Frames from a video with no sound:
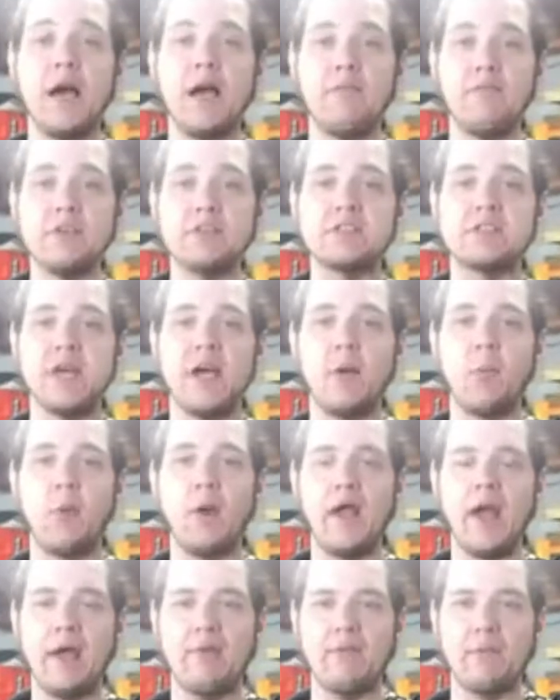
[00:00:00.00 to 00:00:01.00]
This time we
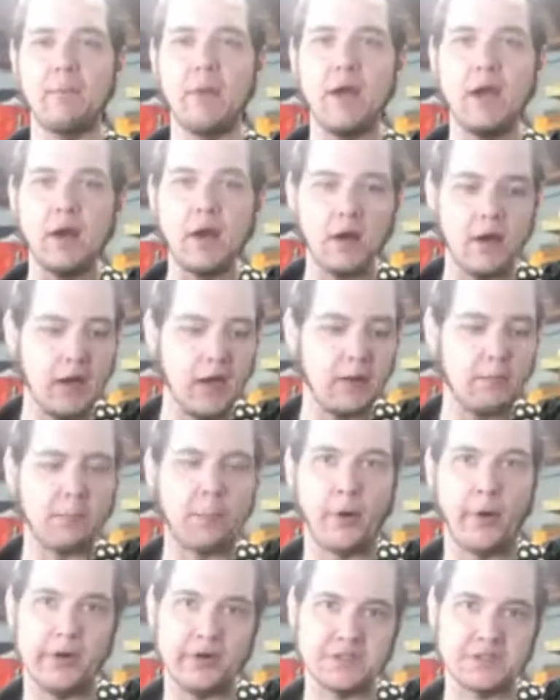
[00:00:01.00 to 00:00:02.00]
have him here in
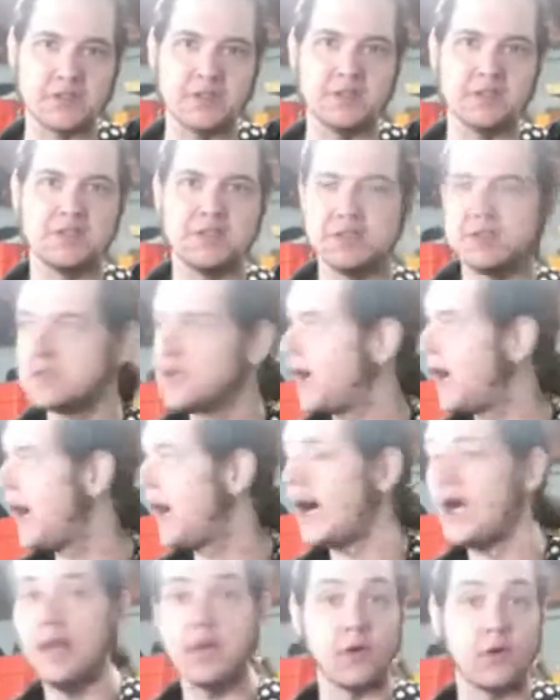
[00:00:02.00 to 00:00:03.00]
person. This isn't a
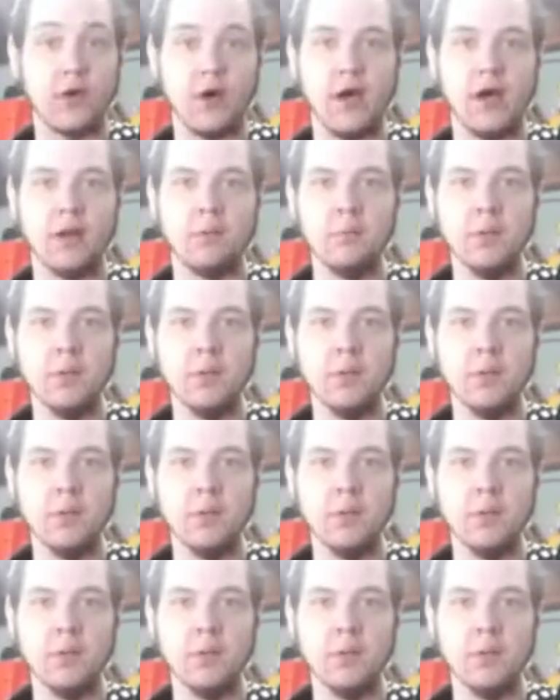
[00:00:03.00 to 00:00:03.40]
hologram.